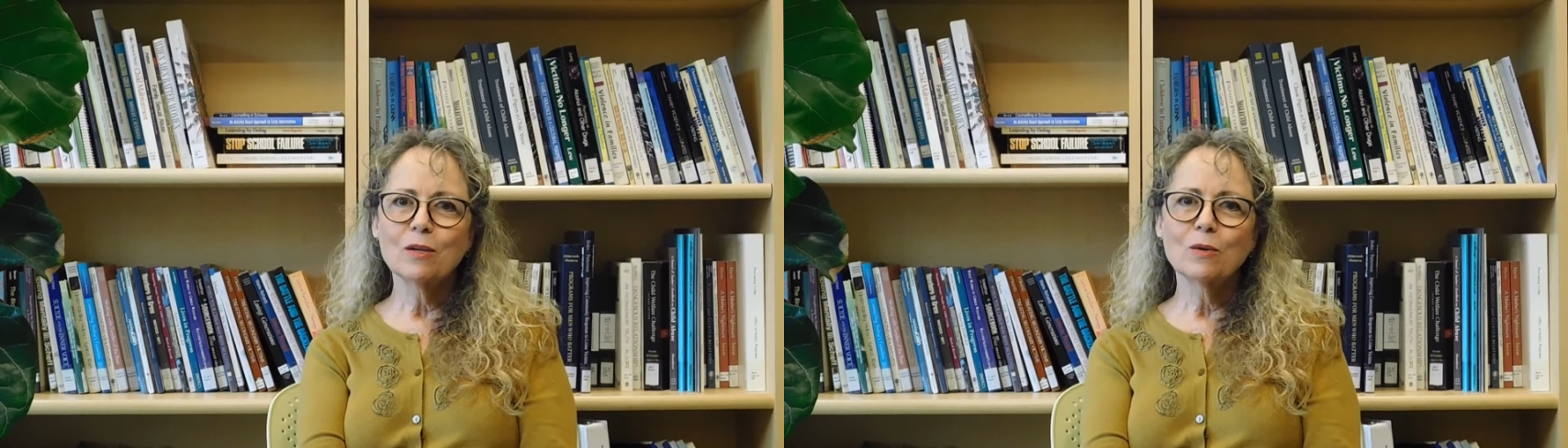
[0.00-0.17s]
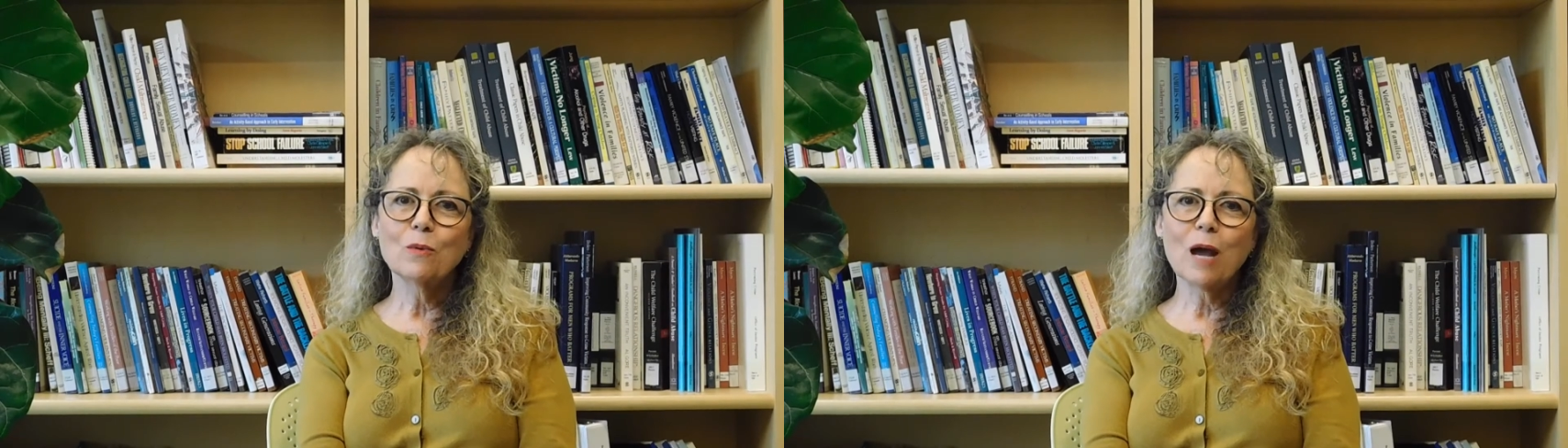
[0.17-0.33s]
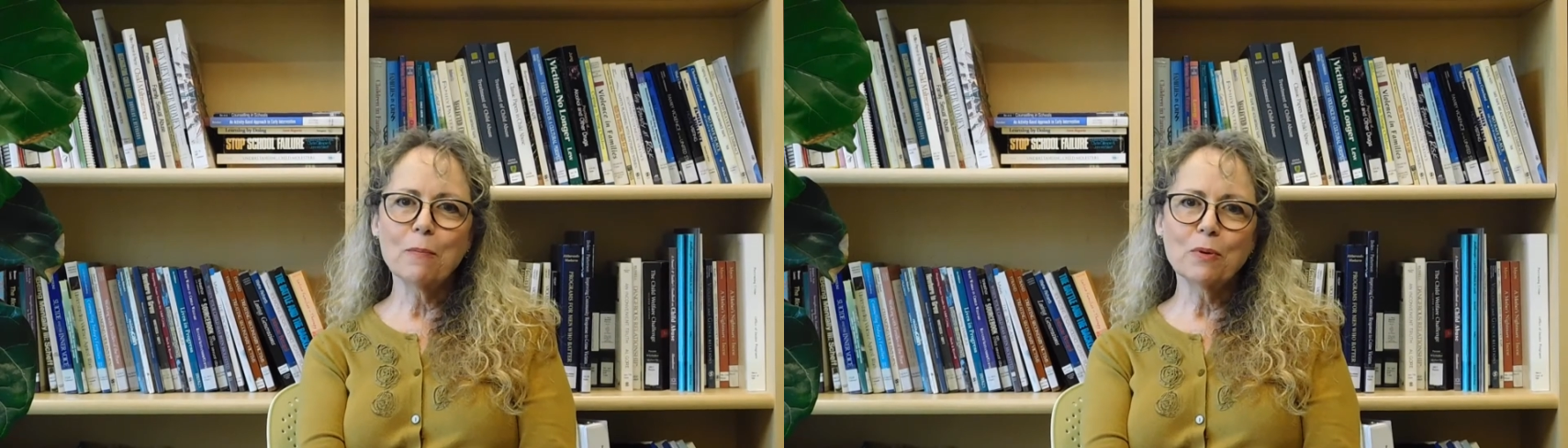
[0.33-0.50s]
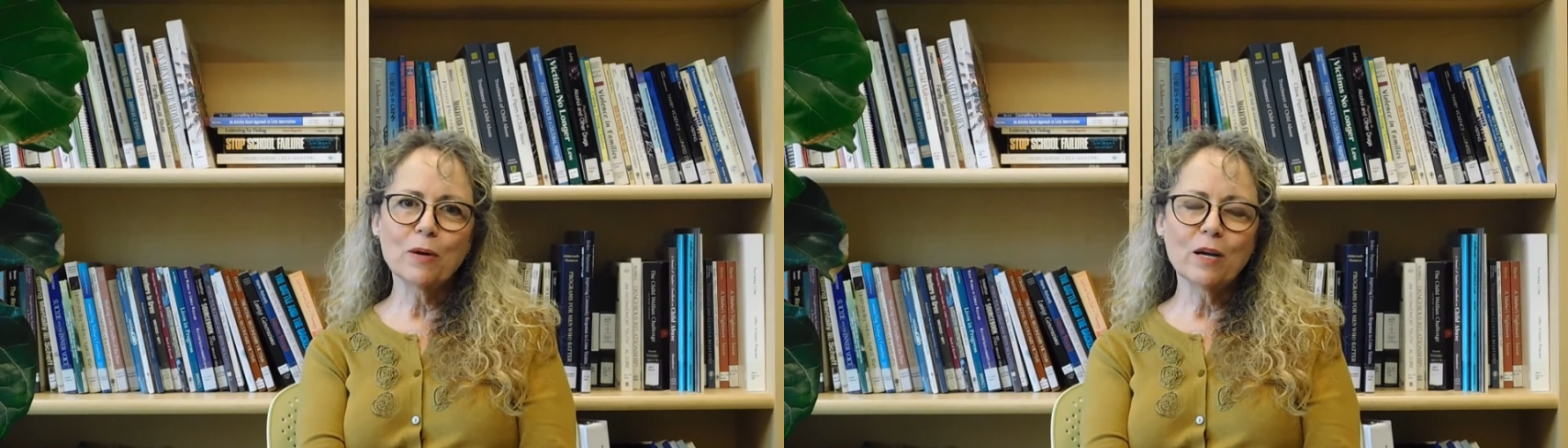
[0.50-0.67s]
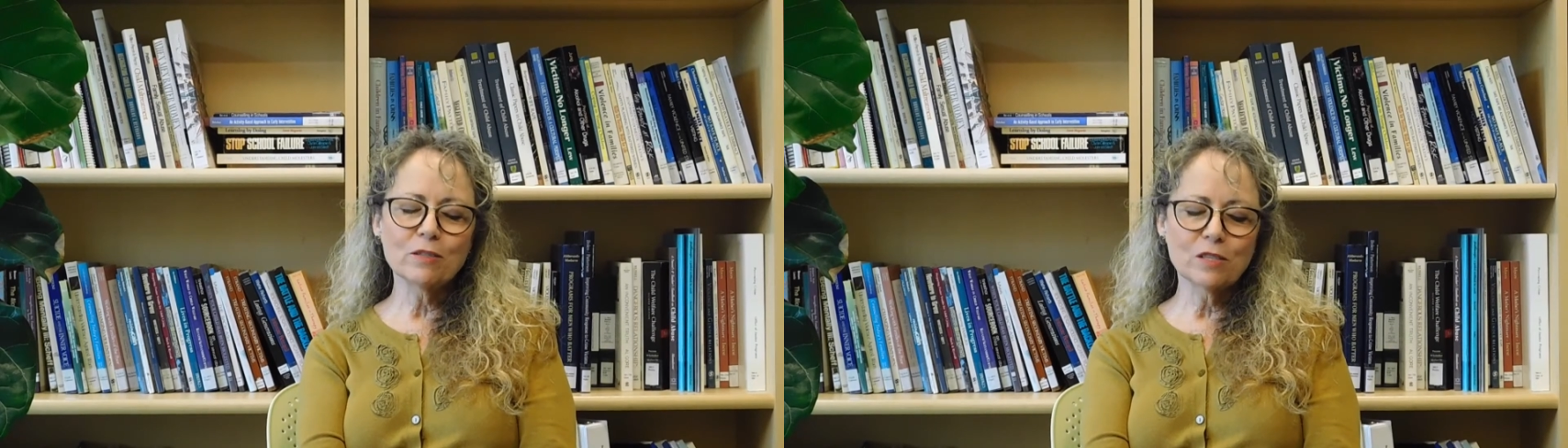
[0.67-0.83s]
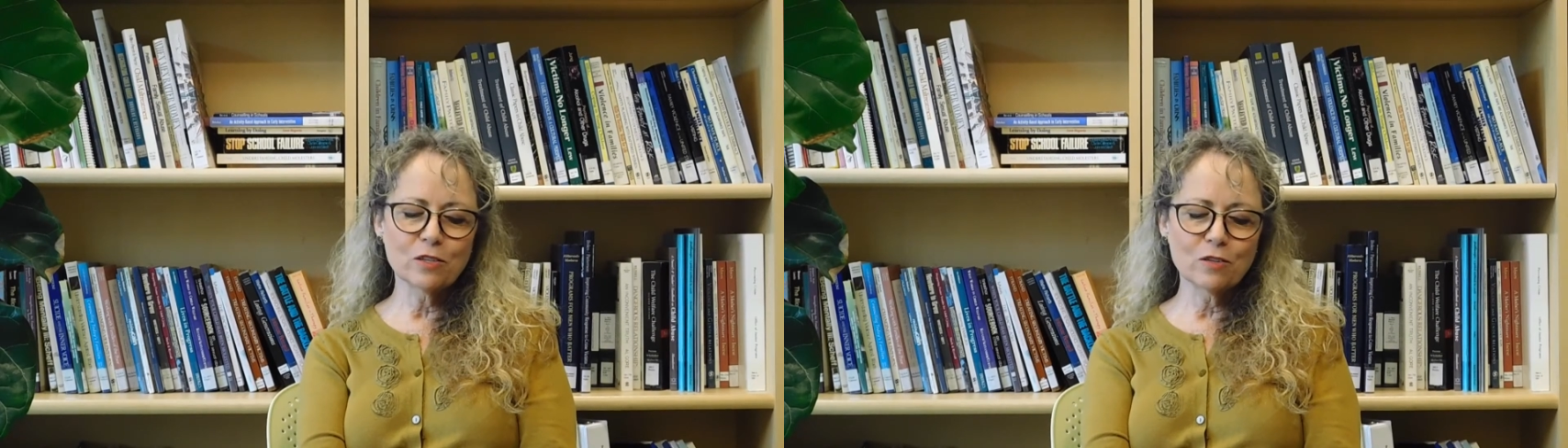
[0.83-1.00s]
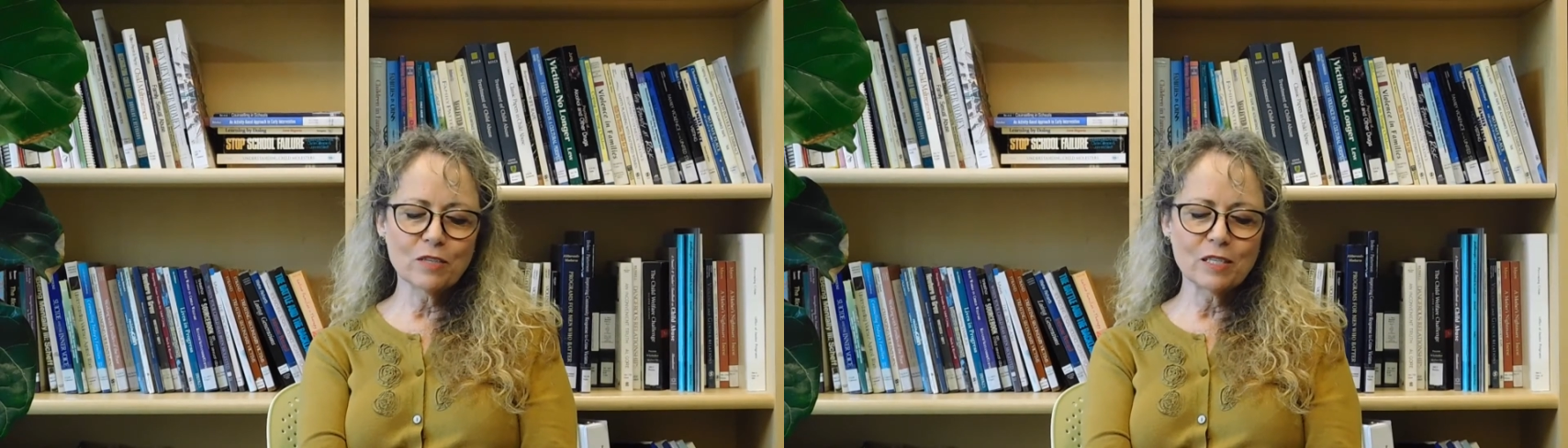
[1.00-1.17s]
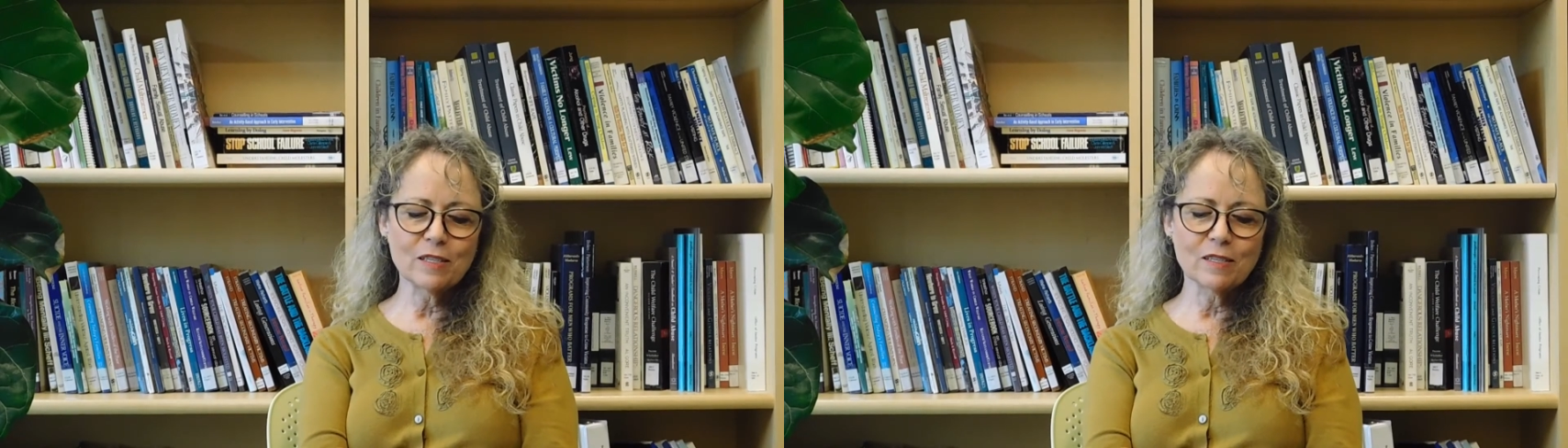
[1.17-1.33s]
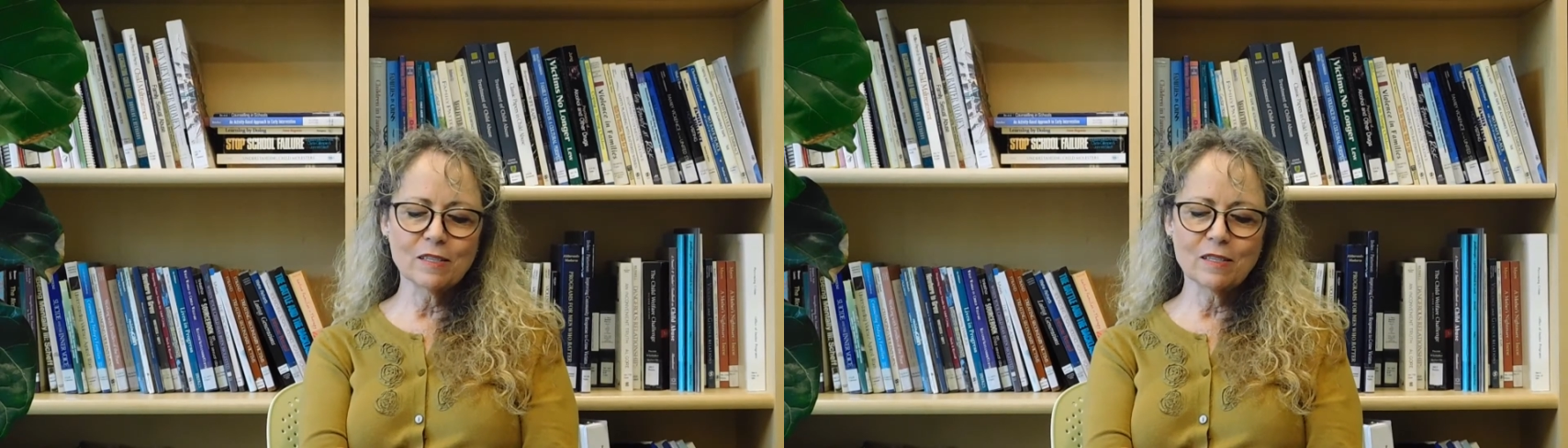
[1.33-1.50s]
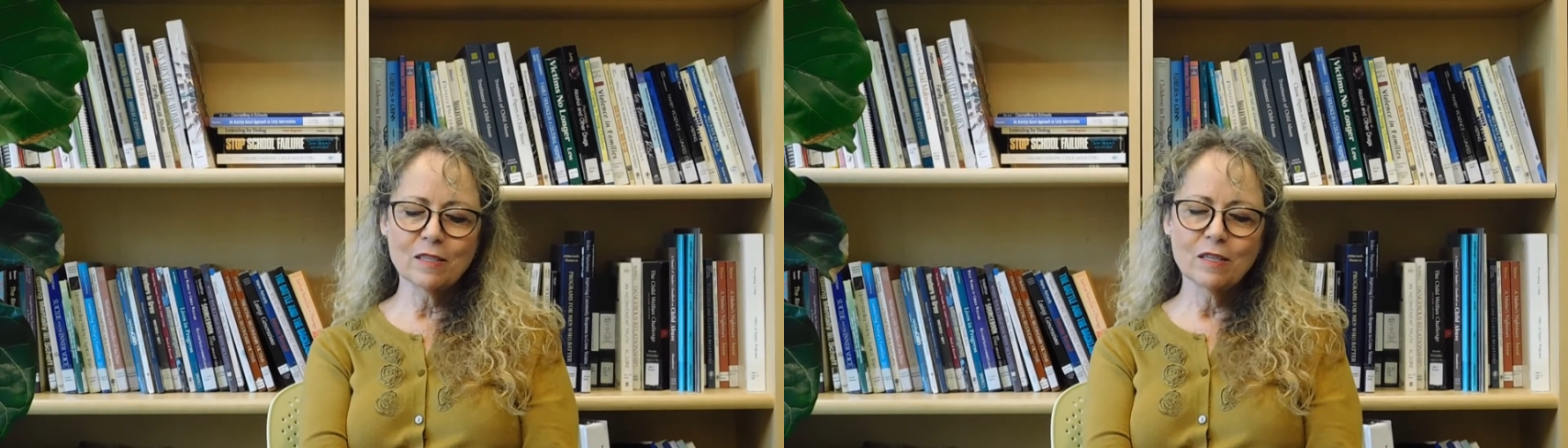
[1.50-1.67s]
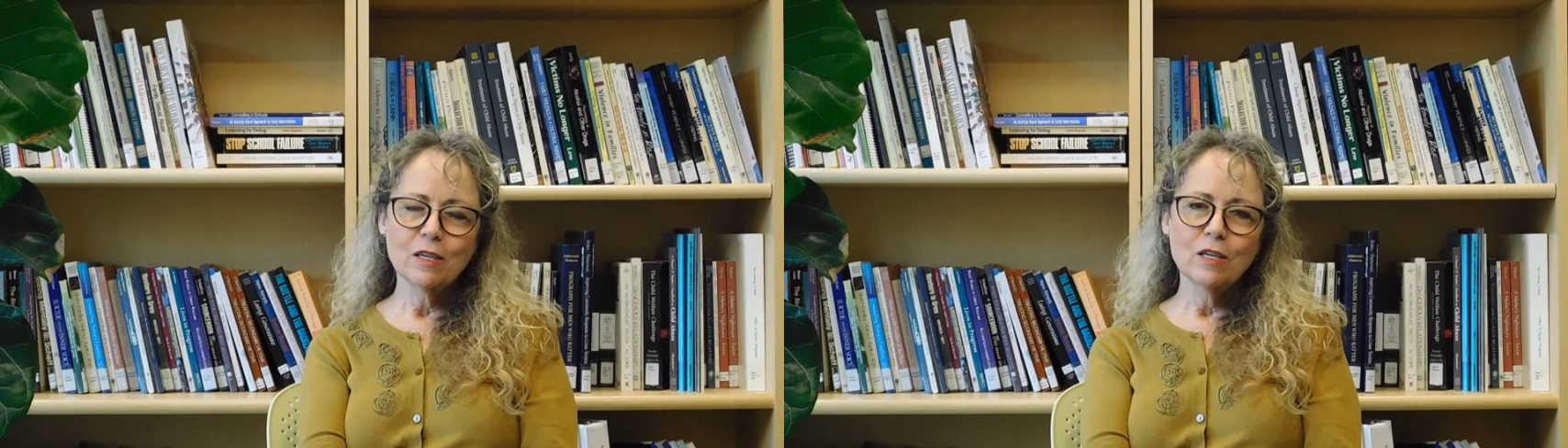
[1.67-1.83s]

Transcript: wraparound services